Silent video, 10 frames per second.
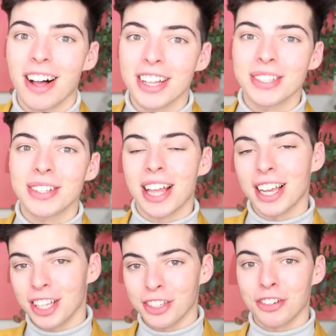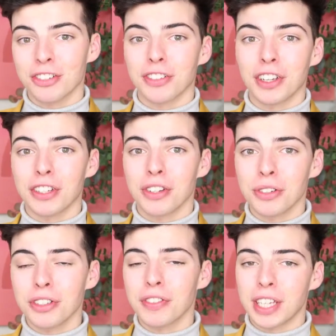Also hit that little
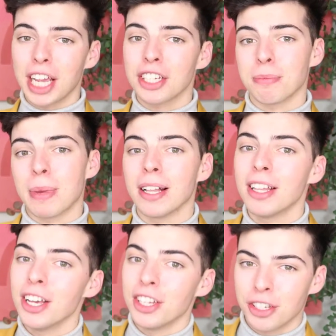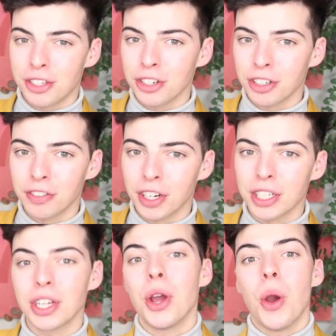notification bell just to be
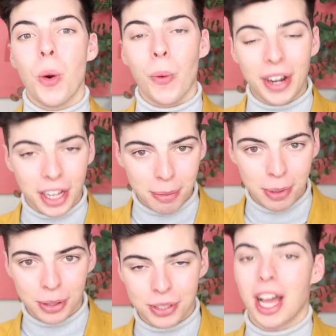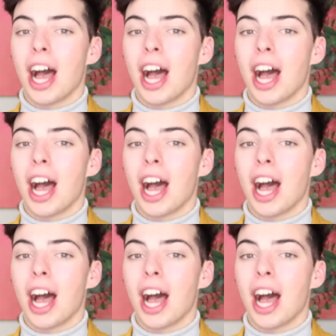notified when I upload.